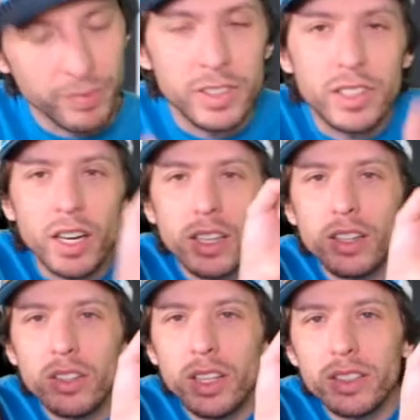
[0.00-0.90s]
he's kind of
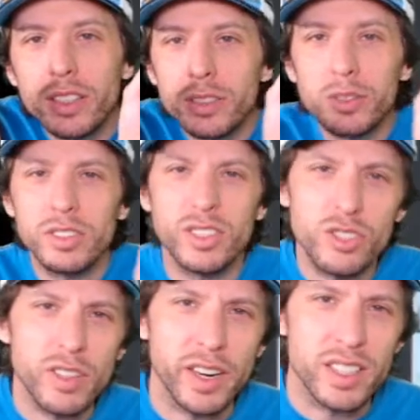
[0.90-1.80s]
going like this, which is a little
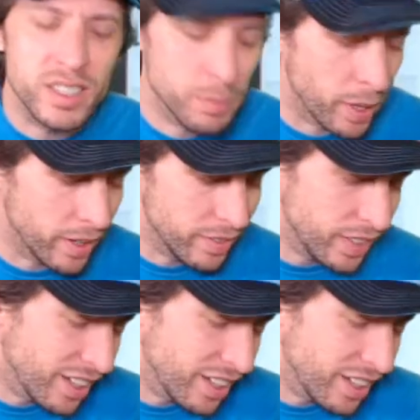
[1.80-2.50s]
strange. But you